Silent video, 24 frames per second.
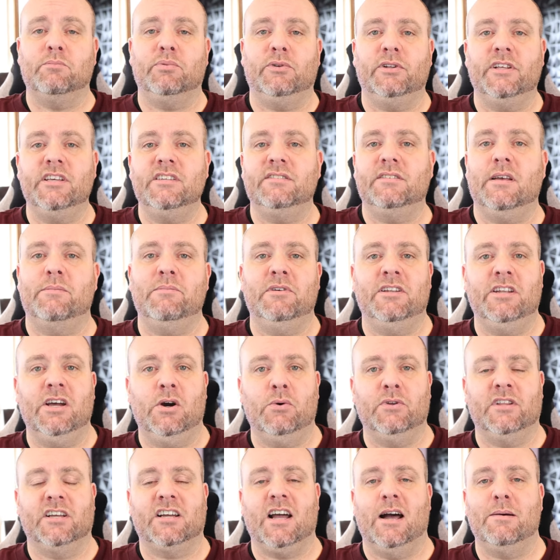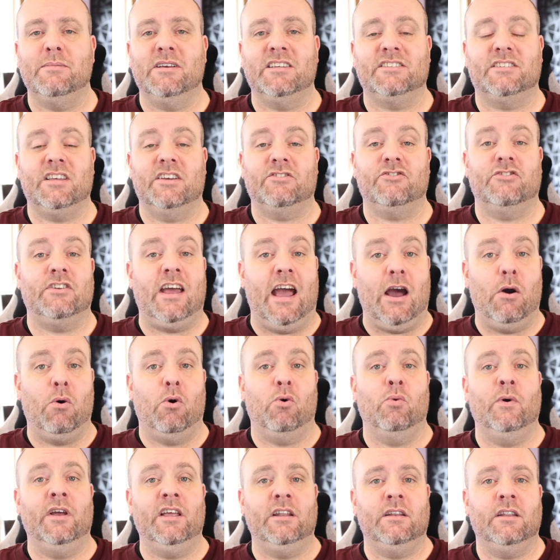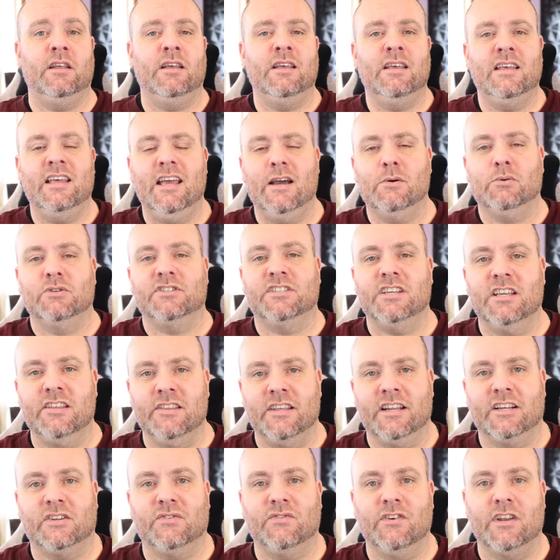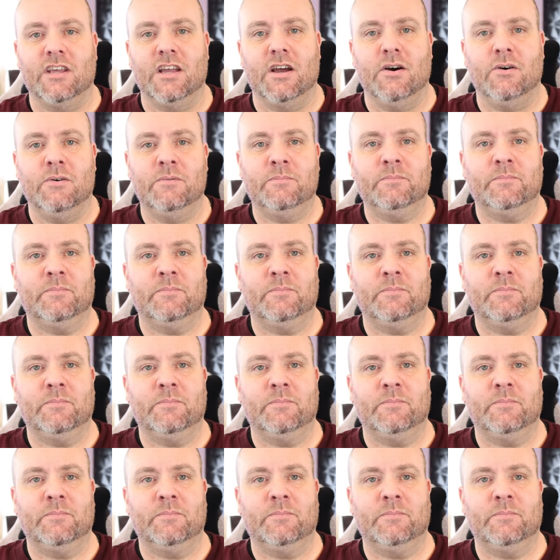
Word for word: please let me know in the comment section how it went, and we'll see you in the next video.